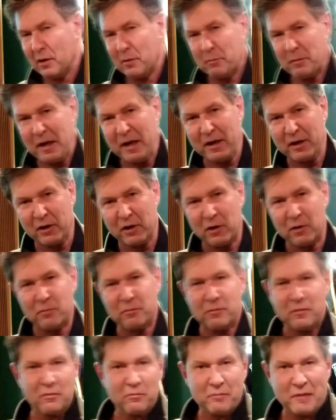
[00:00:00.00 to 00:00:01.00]
making
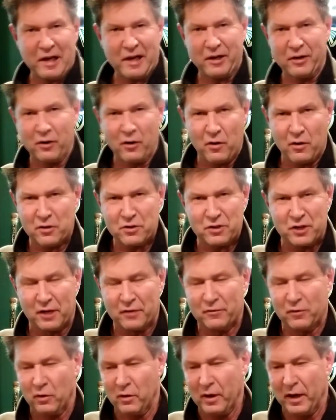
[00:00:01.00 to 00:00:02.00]
your other
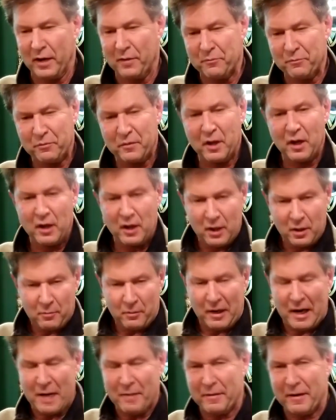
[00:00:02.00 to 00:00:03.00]
stuff, okay?
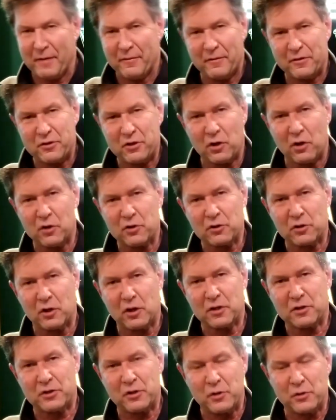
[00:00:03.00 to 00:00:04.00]
But I happen to have a chiller, so
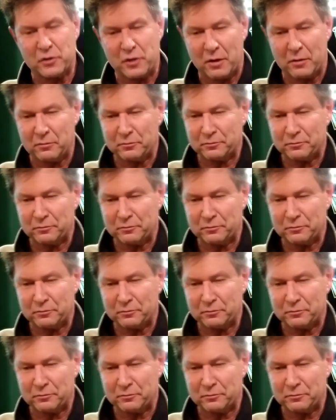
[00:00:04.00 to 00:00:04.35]
let's use it.